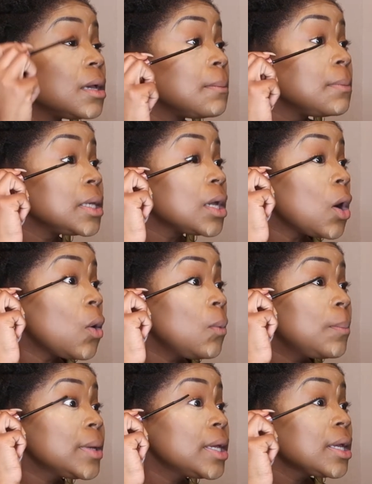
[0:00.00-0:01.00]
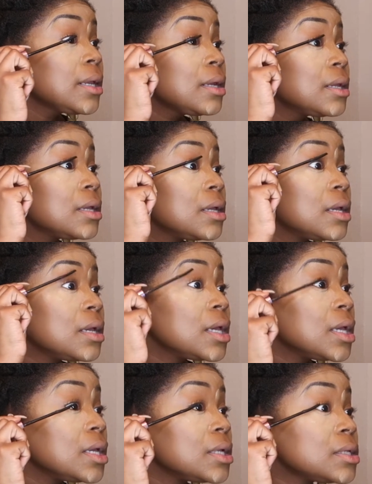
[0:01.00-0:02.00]
and be open
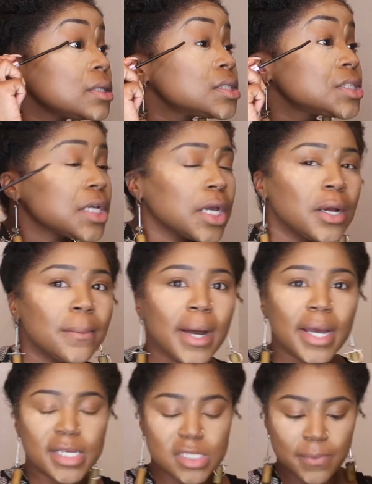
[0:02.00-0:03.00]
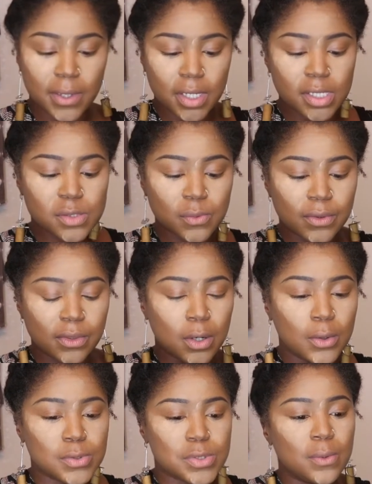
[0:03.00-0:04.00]
and share my experience with
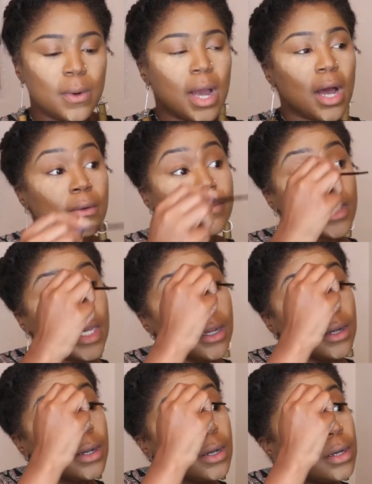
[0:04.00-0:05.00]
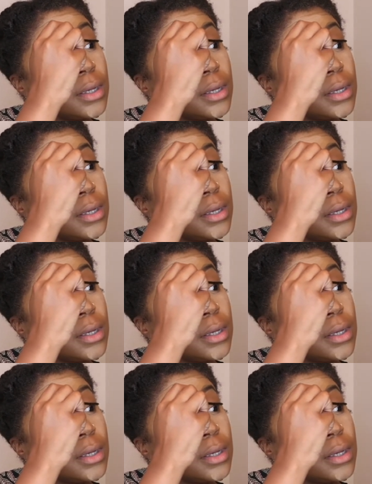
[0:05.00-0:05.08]
those who are out there